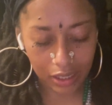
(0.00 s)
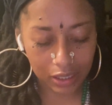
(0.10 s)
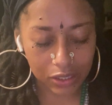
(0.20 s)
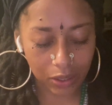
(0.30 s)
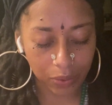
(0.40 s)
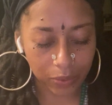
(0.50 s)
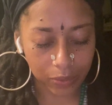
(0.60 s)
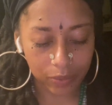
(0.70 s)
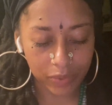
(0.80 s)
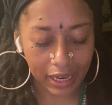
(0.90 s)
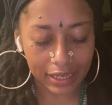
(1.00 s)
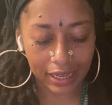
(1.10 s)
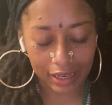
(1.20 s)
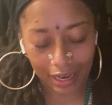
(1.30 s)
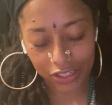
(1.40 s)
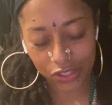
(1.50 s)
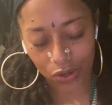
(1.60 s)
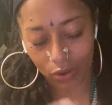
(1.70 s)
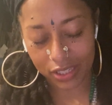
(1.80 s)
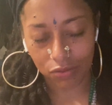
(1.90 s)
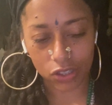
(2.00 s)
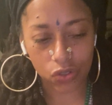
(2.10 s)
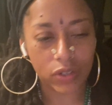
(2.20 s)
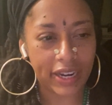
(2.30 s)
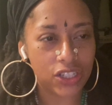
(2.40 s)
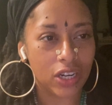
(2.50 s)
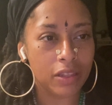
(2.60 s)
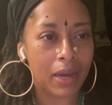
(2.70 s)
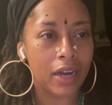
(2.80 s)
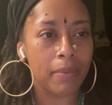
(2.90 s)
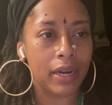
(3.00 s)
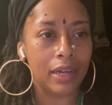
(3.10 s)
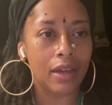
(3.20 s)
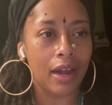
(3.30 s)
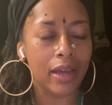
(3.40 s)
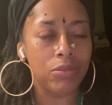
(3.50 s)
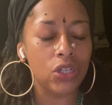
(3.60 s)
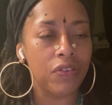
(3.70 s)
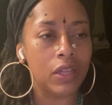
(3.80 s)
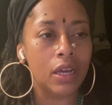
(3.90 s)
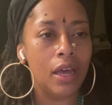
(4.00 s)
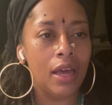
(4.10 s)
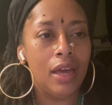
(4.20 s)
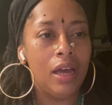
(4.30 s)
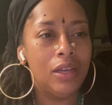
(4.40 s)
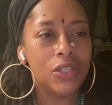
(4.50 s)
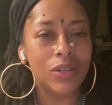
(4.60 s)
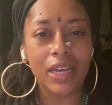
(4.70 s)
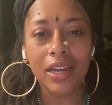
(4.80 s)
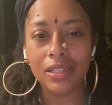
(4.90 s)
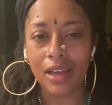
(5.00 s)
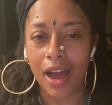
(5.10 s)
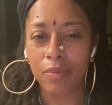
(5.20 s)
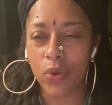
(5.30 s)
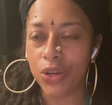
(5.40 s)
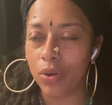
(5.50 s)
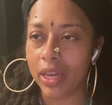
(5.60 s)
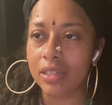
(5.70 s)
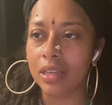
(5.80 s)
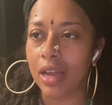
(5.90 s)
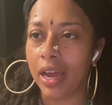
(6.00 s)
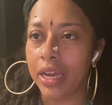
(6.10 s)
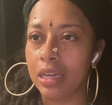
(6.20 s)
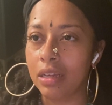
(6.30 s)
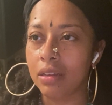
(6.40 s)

So, and I just saw rest and rejuvenation on the bottom, but I kept shuffling. So it's like a time where you get to like,